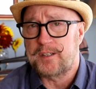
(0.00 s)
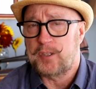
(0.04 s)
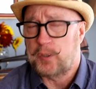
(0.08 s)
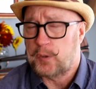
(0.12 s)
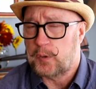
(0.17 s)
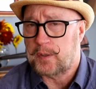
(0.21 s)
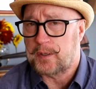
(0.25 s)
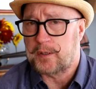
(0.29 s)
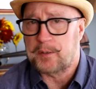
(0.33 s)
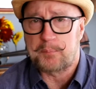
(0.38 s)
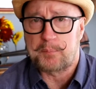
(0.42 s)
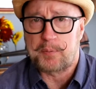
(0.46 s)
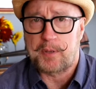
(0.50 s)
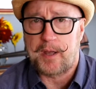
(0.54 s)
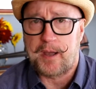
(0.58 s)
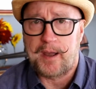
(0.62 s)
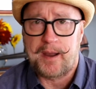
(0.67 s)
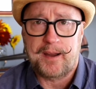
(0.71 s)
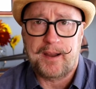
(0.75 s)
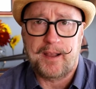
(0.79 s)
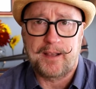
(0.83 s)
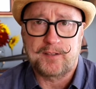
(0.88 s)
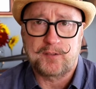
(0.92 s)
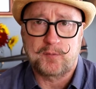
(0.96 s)
that you can
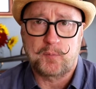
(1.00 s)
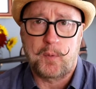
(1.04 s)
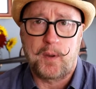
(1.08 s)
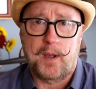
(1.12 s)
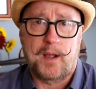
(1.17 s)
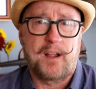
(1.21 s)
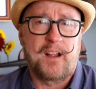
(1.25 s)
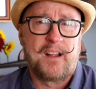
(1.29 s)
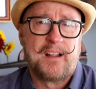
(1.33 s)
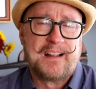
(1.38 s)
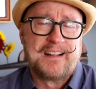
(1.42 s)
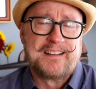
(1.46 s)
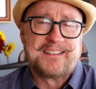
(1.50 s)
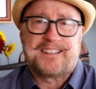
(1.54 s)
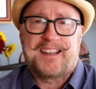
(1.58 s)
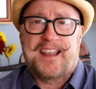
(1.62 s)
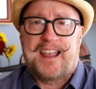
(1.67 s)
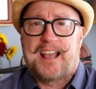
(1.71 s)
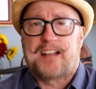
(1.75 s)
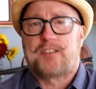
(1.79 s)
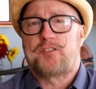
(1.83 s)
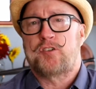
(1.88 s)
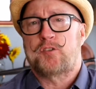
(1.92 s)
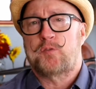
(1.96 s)
apply as well to
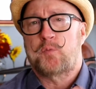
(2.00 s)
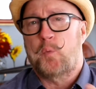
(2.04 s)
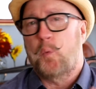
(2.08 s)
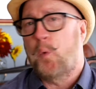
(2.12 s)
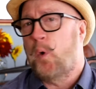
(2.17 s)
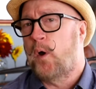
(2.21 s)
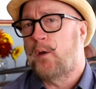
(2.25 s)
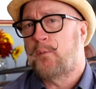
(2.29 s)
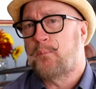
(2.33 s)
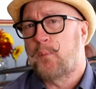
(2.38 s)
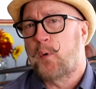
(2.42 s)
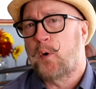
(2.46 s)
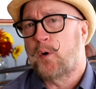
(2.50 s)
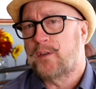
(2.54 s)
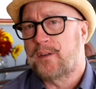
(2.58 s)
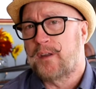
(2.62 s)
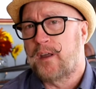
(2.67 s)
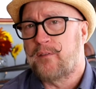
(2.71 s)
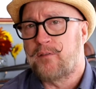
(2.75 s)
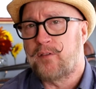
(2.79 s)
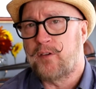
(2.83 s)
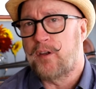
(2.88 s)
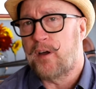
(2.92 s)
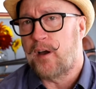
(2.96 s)
add just one more
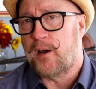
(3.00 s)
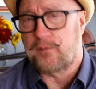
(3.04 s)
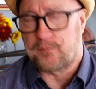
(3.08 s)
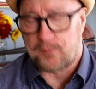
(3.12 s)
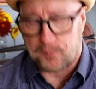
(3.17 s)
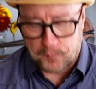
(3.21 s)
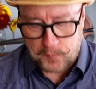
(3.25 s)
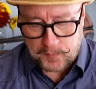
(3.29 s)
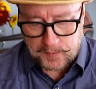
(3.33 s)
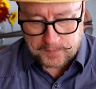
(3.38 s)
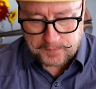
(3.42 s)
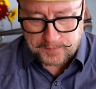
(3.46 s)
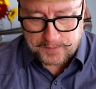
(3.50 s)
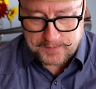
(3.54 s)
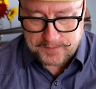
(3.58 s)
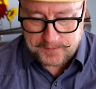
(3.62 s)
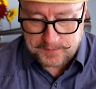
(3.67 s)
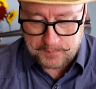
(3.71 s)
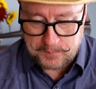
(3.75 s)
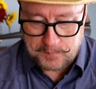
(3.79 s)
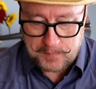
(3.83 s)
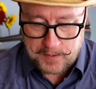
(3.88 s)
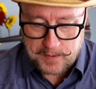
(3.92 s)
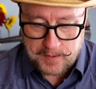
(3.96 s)
level of
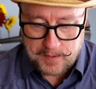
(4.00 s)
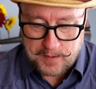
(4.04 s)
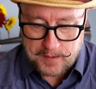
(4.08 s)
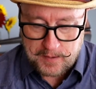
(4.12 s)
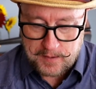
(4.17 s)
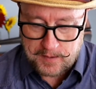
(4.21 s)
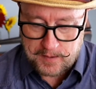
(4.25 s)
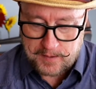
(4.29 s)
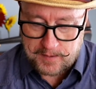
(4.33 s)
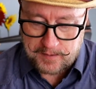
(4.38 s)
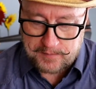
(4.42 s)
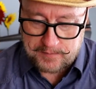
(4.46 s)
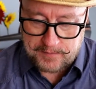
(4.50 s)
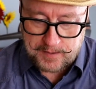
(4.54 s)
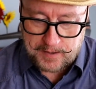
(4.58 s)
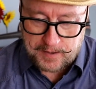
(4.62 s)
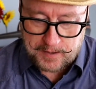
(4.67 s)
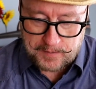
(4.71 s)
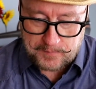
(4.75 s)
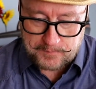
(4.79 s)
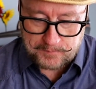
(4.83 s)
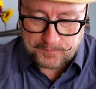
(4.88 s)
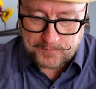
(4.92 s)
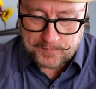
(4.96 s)
realism
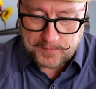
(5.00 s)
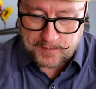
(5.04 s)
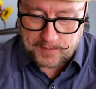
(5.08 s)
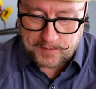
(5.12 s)
there.